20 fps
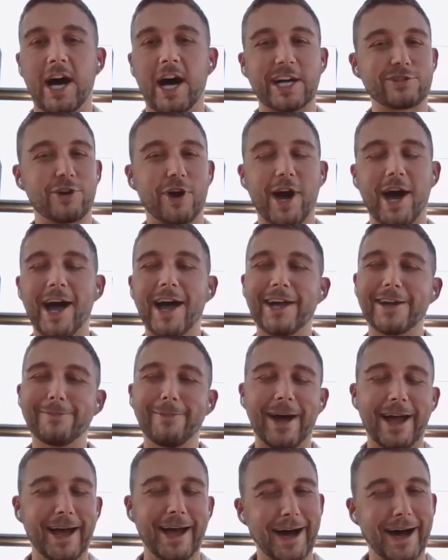I
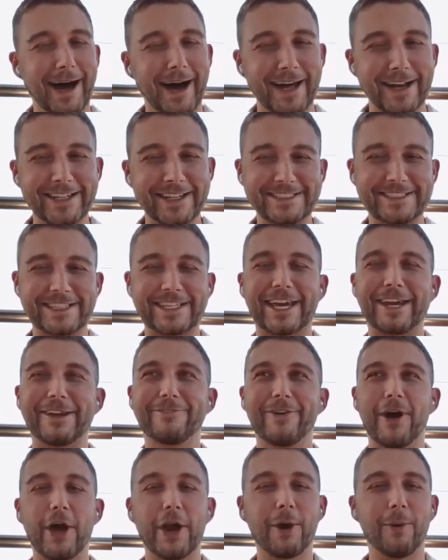tried my hardest to get a
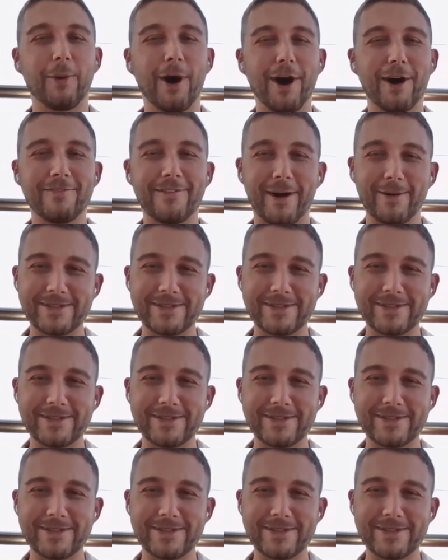photo of.